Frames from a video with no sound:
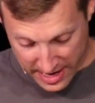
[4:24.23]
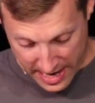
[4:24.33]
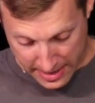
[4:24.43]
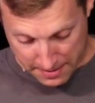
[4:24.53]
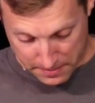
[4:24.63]

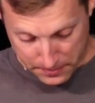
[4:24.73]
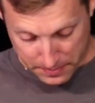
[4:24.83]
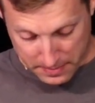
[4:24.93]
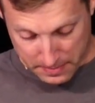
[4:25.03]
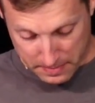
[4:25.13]
dead.
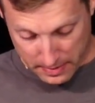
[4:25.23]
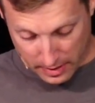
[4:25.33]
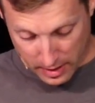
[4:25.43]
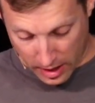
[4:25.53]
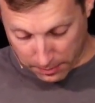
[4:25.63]

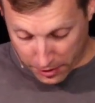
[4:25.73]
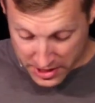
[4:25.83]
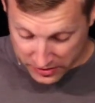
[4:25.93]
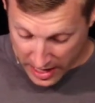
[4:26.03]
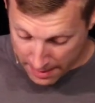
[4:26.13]
A
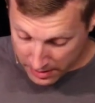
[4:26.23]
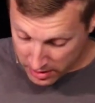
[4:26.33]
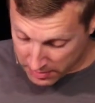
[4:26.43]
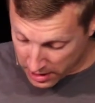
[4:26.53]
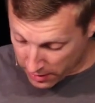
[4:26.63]
priest
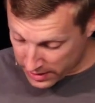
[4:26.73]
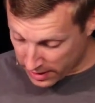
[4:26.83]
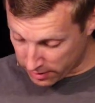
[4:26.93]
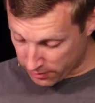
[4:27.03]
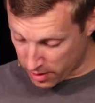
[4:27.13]
happened to be going
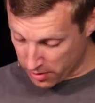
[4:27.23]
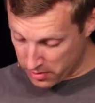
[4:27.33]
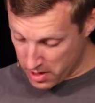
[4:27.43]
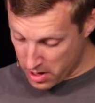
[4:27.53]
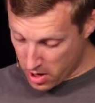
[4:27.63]
down the road.